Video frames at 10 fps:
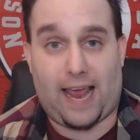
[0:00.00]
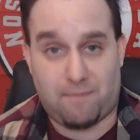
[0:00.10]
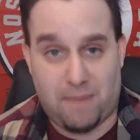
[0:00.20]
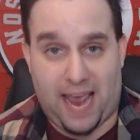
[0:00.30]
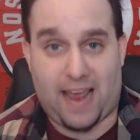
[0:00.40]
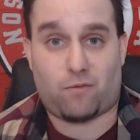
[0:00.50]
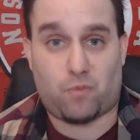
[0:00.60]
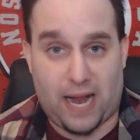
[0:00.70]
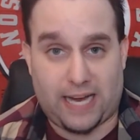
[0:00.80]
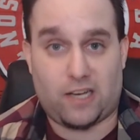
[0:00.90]
and man
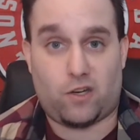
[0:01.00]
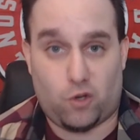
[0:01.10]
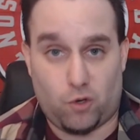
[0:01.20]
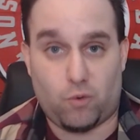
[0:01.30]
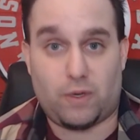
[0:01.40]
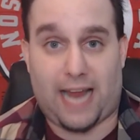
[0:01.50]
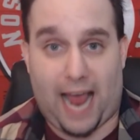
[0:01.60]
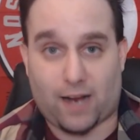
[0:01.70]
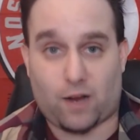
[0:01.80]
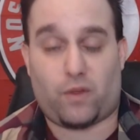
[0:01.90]
ready to
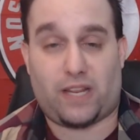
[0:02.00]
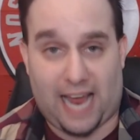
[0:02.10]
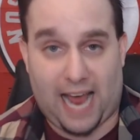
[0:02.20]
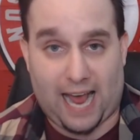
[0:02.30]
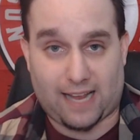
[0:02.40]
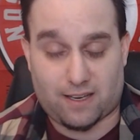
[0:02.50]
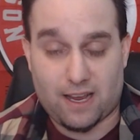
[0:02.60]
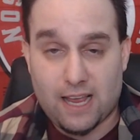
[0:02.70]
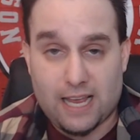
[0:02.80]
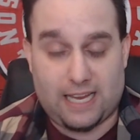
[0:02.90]
tackle the task.